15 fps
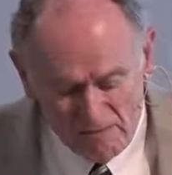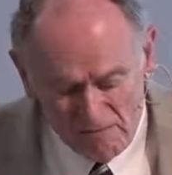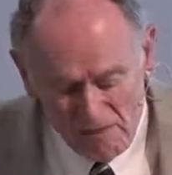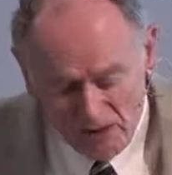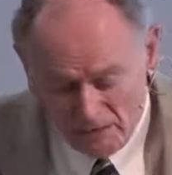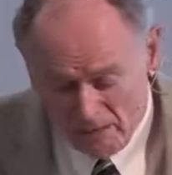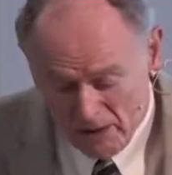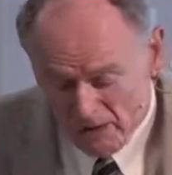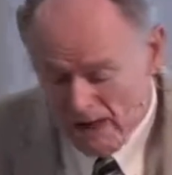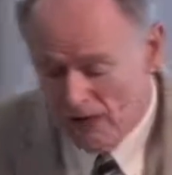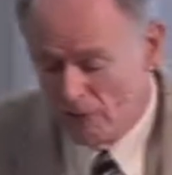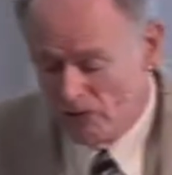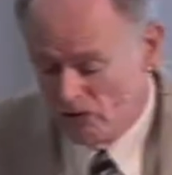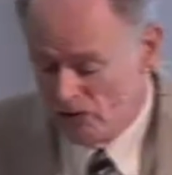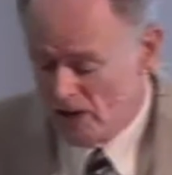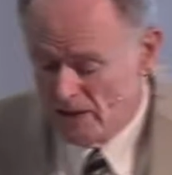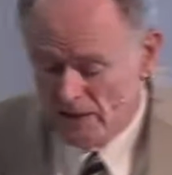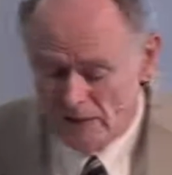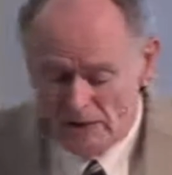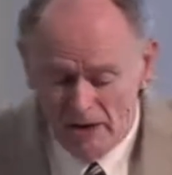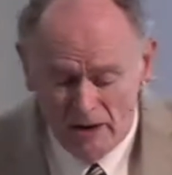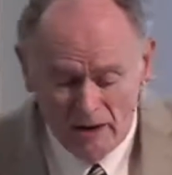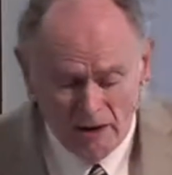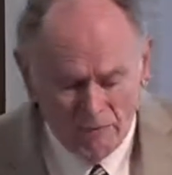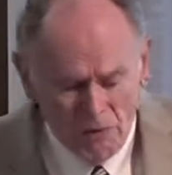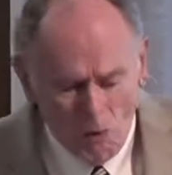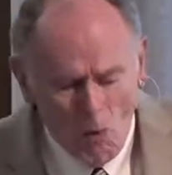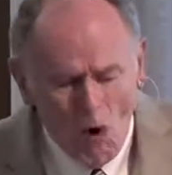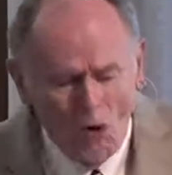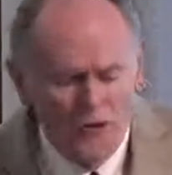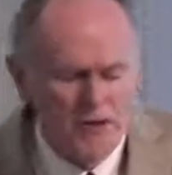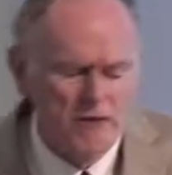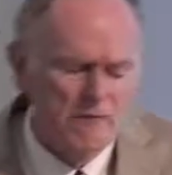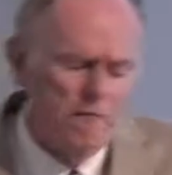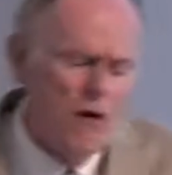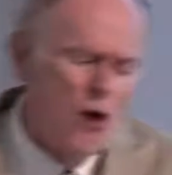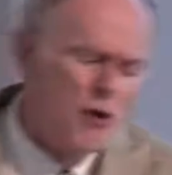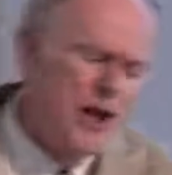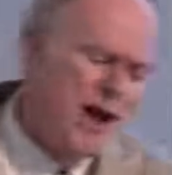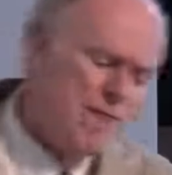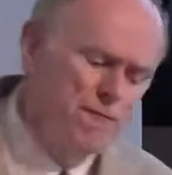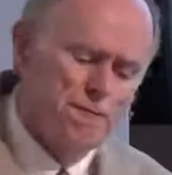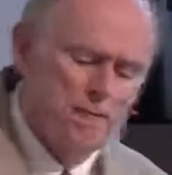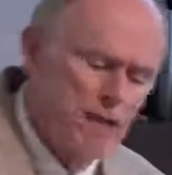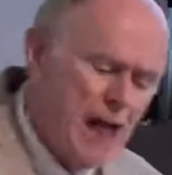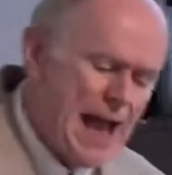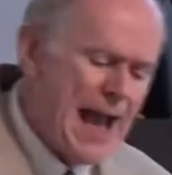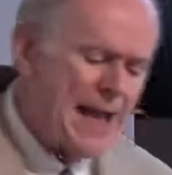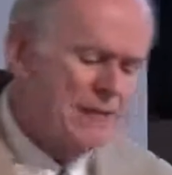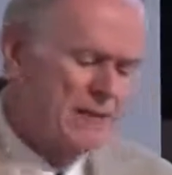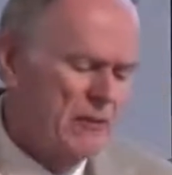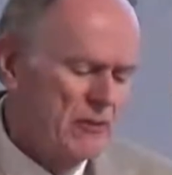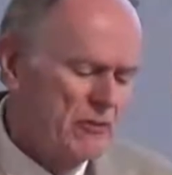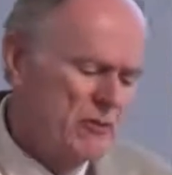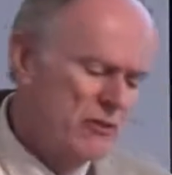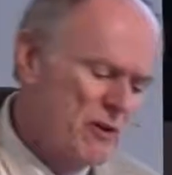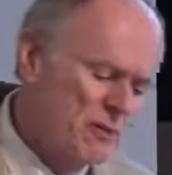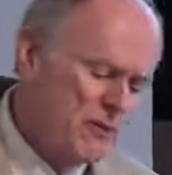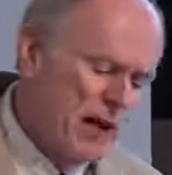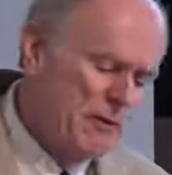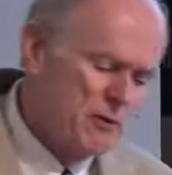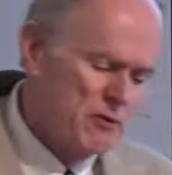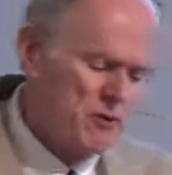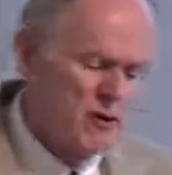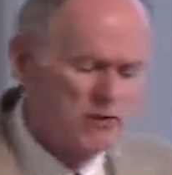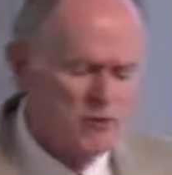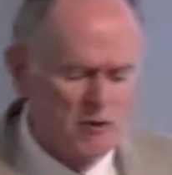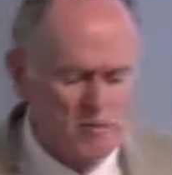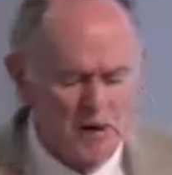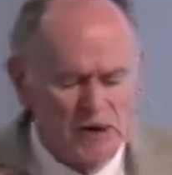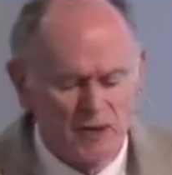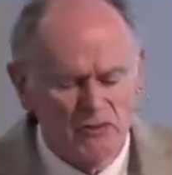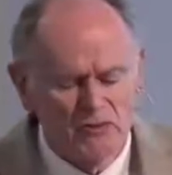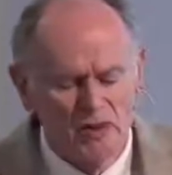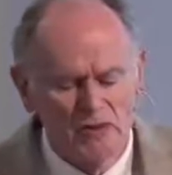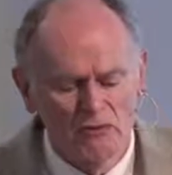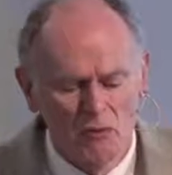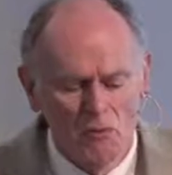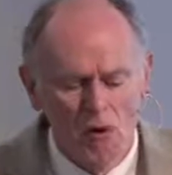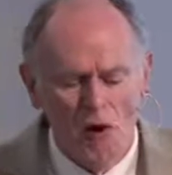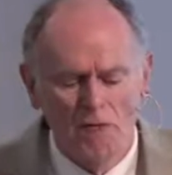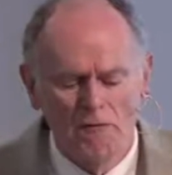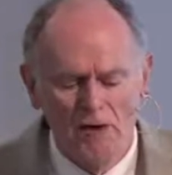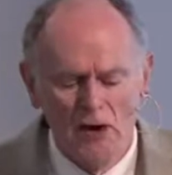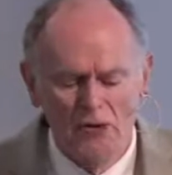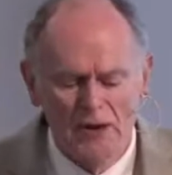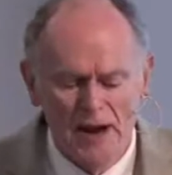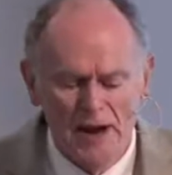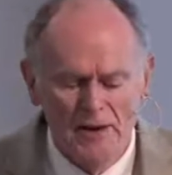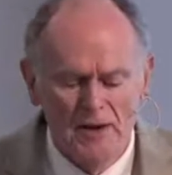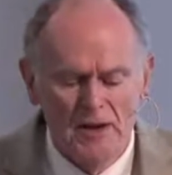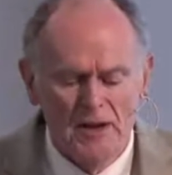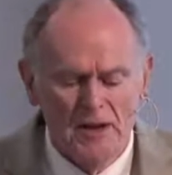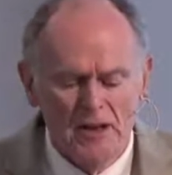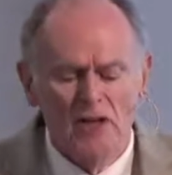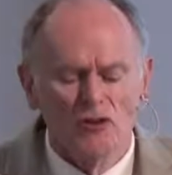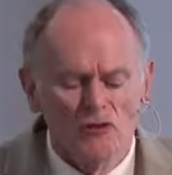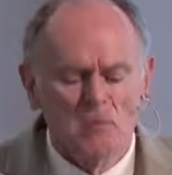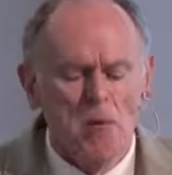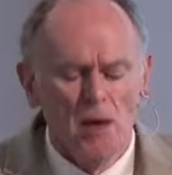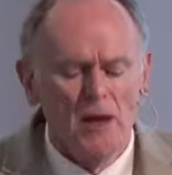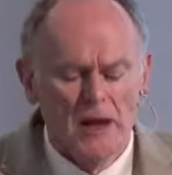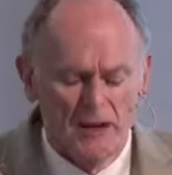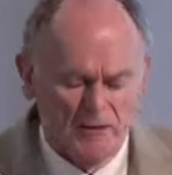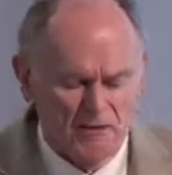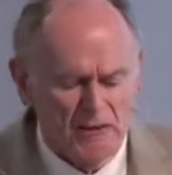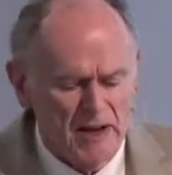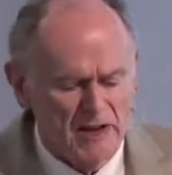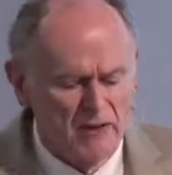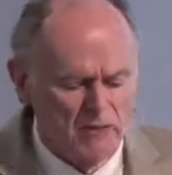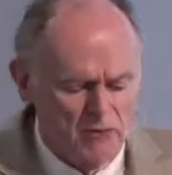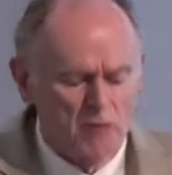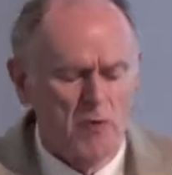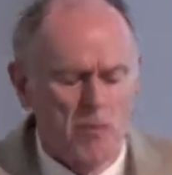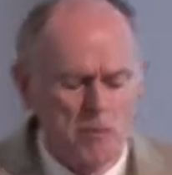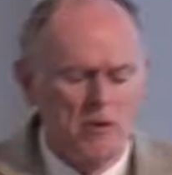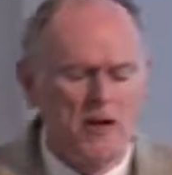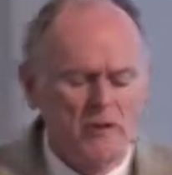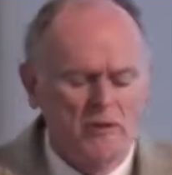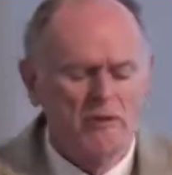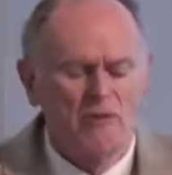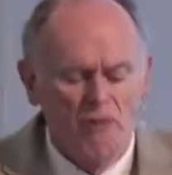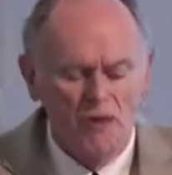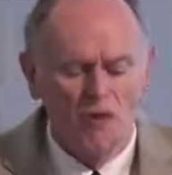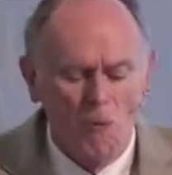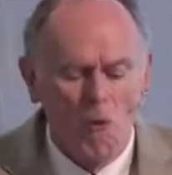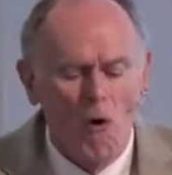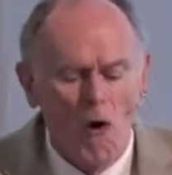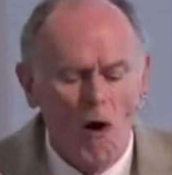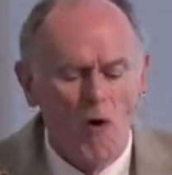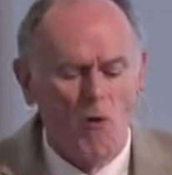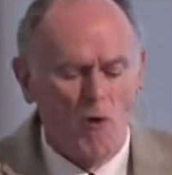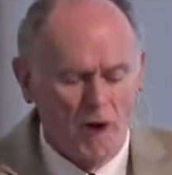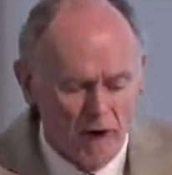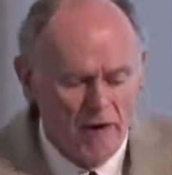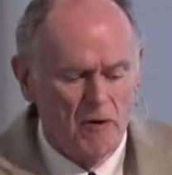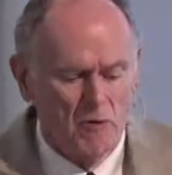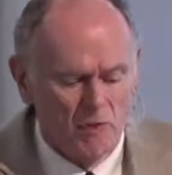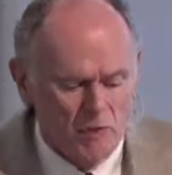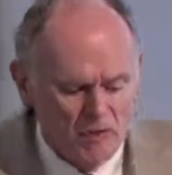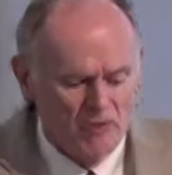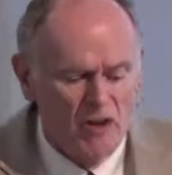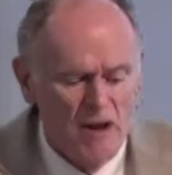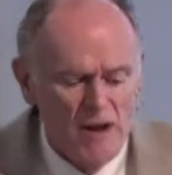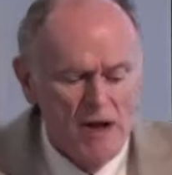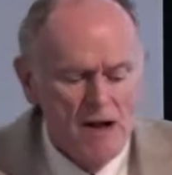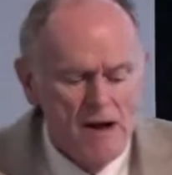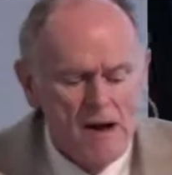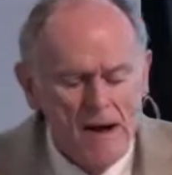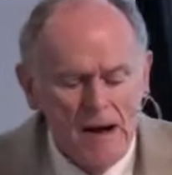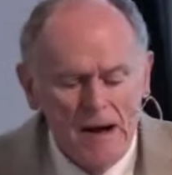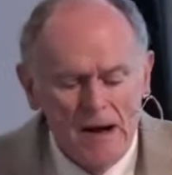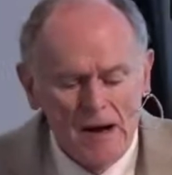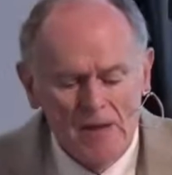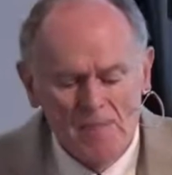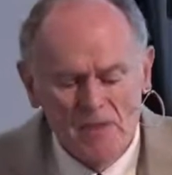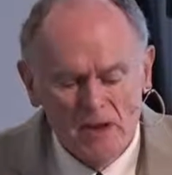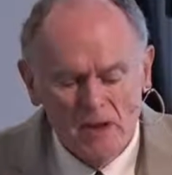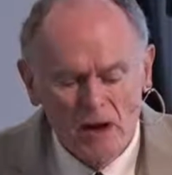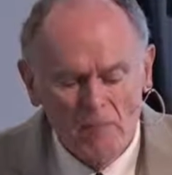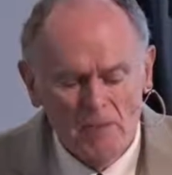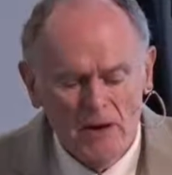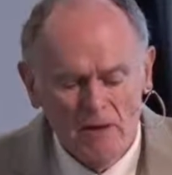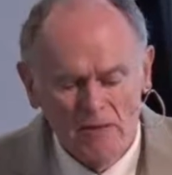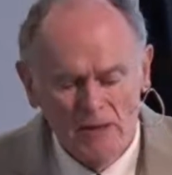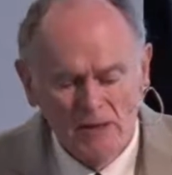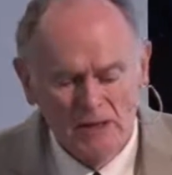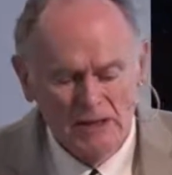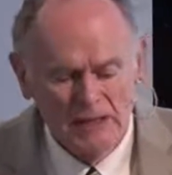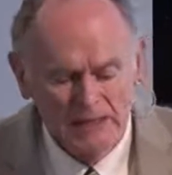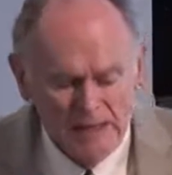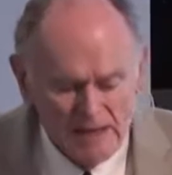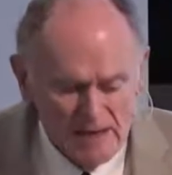But that was taken care of. The wall didn't fall down flat, as you sometimes envision, but it says the wall fell down in its place. That is, there were places in the wall where it was apparently